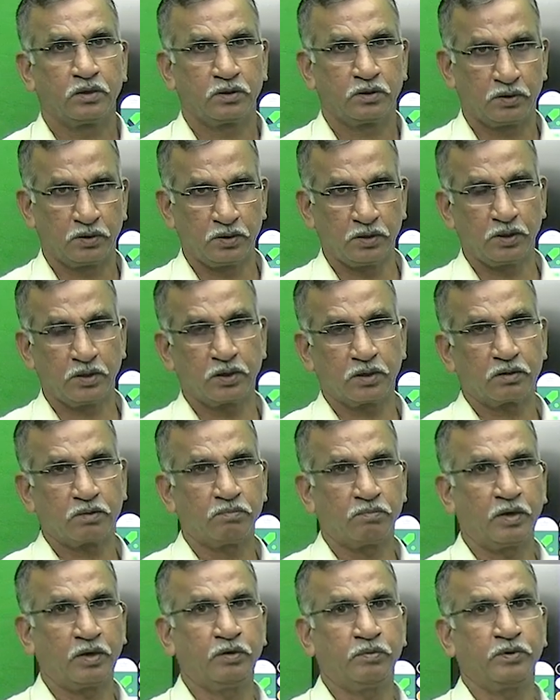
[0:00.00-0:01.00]
Here,
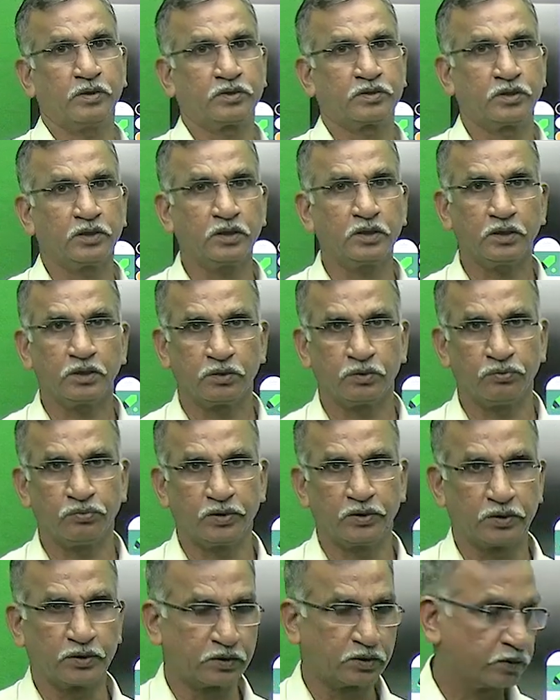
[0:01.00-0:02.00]
manufacturing
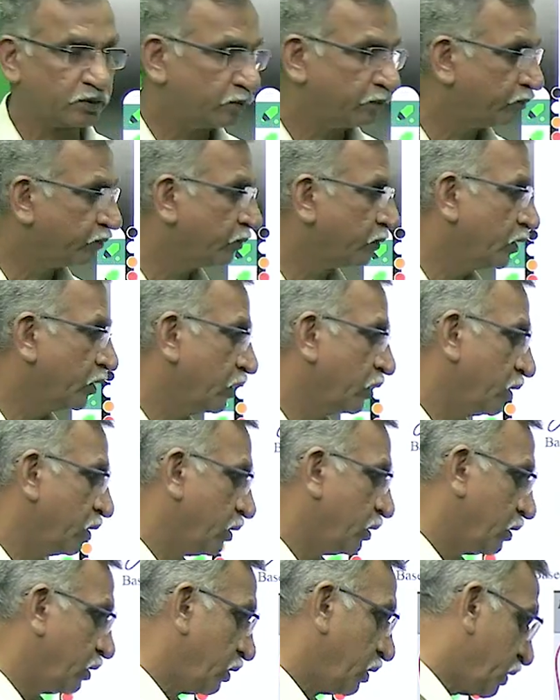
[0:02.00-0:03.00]
unit.
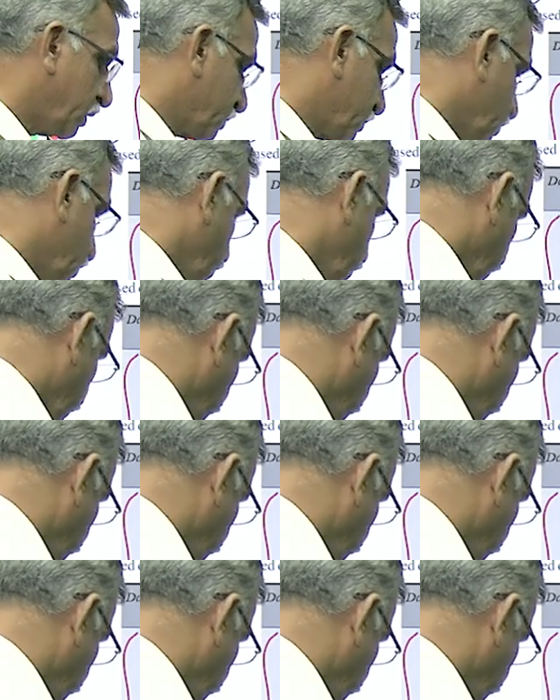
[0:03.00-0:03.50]
Let's go